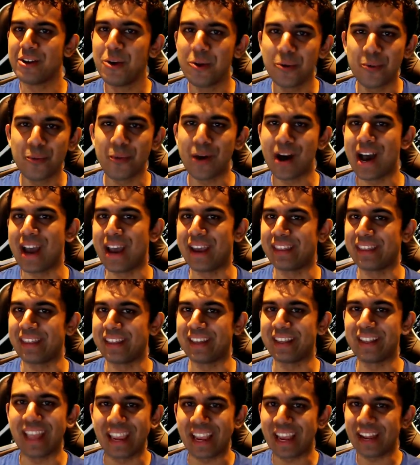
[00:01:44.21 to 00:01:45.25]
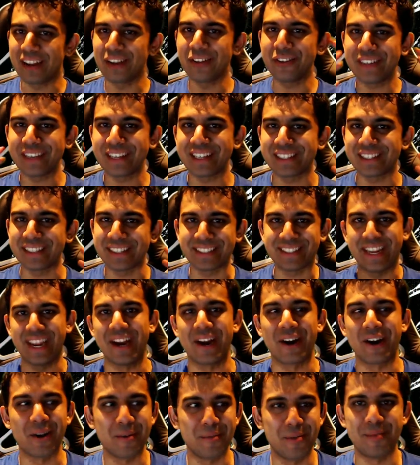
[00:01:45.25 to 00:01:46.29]
Why? That, like, I don't think that's a
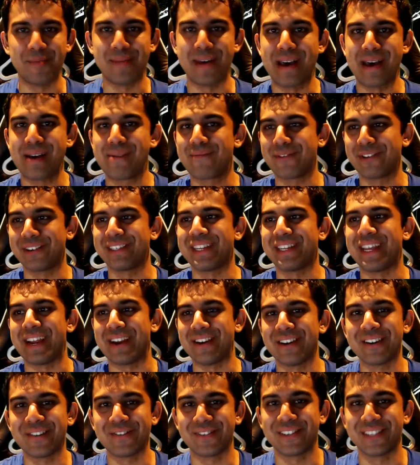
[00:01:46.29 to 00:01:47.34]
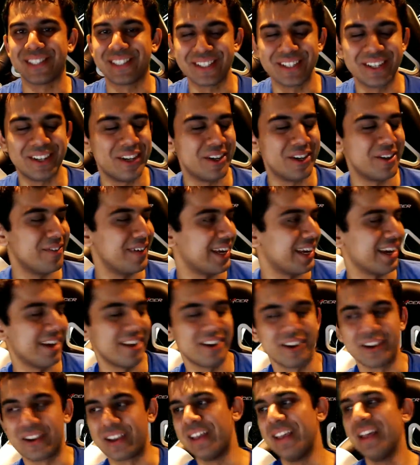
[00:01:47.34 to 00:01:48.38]
terrible map for Terran versus... Oh my god,
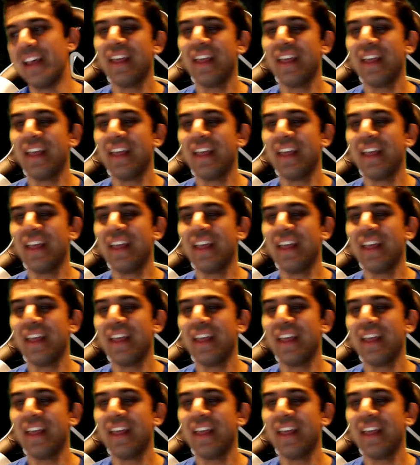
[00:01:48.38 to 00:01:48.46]
okay.